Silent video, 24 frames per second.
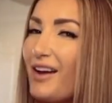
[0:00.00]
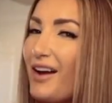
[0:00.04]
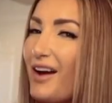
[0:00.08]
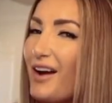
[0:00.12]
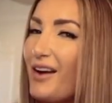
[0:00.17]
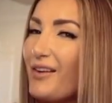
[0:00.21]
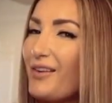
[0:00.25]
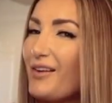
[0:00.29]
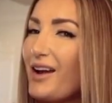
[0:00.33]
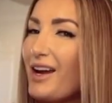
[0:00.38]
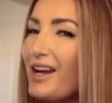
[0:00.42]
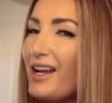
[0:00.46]

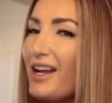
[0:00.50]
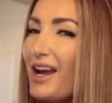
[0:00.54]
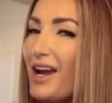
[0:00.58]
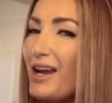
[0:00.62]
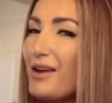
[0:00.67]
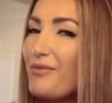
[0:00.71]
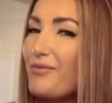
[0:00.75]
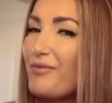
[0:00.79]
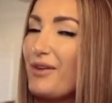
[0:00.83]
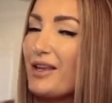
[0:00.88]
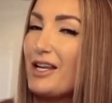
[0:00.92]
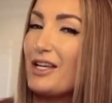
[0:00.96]
All right, I
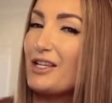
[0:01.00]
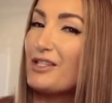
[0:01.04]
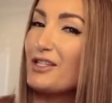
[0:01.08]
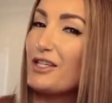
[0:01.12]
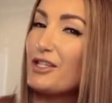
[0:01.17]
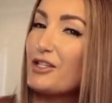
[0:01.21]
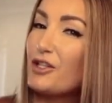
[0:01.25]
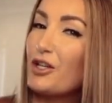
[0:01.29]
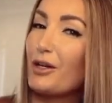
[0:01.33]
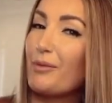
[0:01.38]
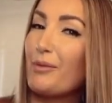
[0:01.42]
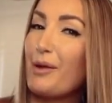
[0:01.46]
am finished.
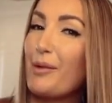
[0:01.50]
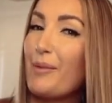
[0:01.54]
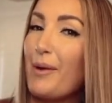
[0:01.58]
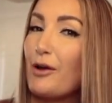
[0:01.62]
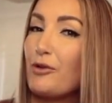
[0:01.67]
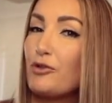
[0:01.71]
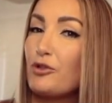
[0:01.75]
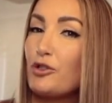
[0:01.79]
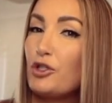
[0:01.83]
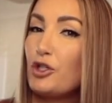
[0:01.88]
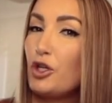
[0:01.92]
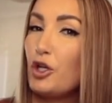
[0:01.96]
This took me
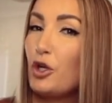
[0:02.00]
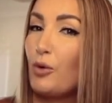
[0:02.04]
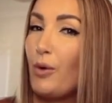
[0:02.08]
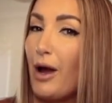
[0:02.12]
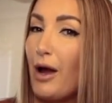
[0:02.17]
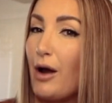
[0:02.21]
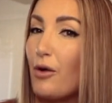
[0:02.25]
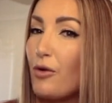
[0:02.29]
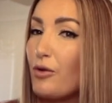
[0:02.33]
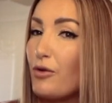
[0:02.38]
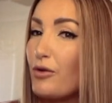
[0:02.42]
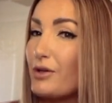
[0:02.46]
about two
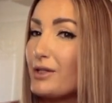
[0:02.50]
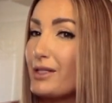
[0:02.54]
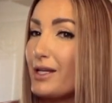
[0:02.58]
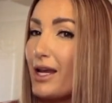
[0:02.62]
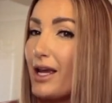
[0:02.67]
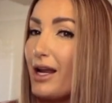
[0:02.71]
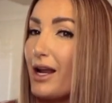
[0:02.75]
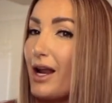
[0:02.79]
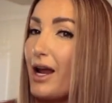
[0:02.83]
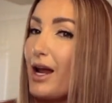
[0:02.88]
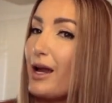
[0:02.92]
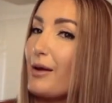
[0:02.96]
hours
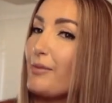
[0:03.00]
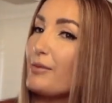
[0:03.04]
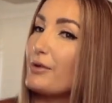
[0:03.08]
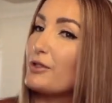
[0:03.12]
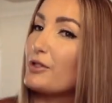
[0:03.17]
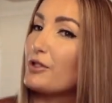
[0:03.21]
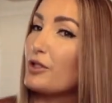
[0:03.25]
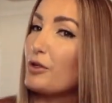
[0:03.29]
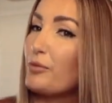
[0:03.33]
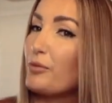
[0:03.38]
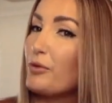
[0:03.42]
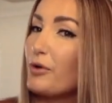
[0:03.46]
and I'm
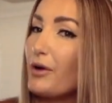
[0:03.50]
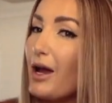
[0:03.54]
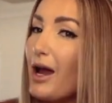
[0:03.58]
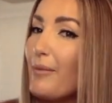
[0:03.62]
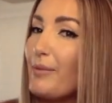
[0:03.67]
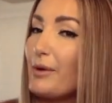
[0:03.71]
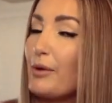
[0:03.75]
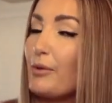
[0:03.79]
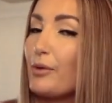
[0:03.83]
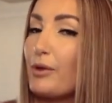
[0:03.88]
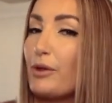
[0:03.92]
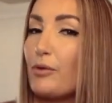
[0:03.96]
super
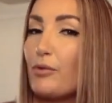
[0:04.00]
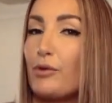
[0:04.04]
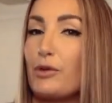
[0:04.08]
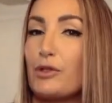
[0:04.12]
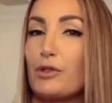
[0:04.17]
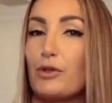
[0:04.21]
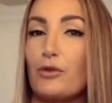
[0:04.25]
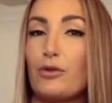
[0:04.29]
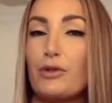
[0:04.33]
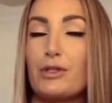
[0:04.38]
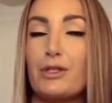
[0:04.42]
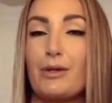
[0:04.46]
happy with the
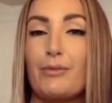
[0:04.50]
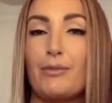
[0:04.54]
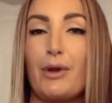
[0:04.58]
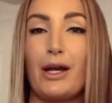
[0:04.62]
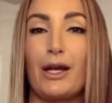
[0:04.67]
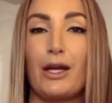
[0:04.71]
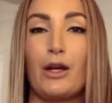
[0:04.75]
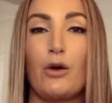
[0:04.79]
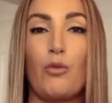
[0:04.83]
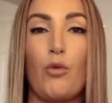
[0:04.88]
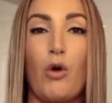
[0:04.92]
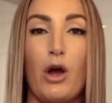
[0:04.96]
results. I'm
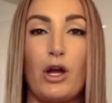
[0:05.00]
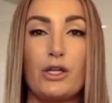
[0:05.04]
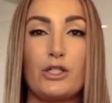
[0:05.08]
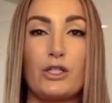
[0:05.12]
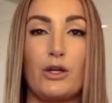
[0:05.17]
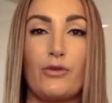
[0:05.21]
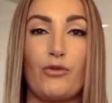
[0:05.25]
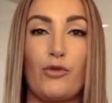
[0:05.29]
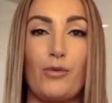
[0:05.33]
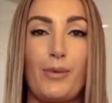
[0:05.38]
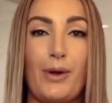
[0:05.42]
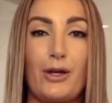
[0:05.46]
not gonna wash
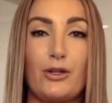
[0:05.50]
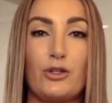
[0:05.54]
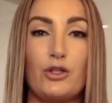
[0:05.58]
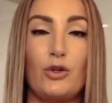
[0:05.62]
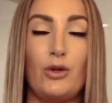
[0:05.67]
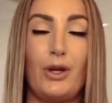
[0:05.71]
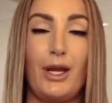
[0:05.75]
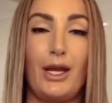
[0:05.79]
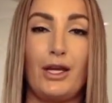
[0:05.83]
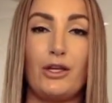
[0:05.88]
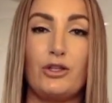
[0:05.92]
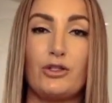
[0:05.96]
it for about two
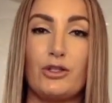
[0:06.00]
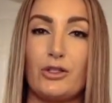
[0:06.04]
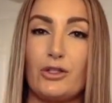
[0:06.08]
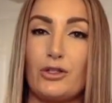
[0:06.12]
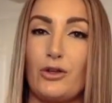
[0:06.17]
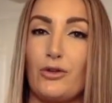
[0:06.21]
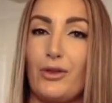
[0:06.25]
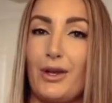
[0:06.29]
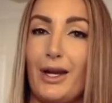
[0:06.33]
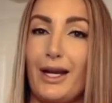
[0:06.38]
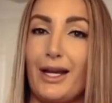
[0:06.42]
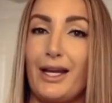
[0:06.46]
days just
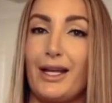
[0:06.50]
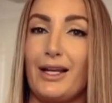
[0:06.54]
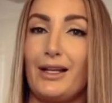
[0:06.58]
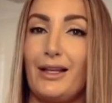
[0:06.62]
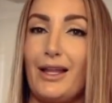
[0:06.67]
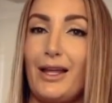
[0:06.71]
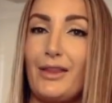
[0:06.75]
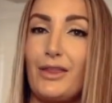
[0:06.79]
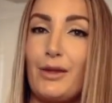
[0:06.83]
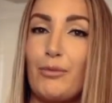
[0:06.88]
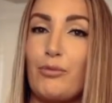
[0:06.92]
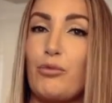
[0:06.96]
so that I can
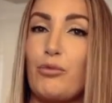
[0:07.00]
let the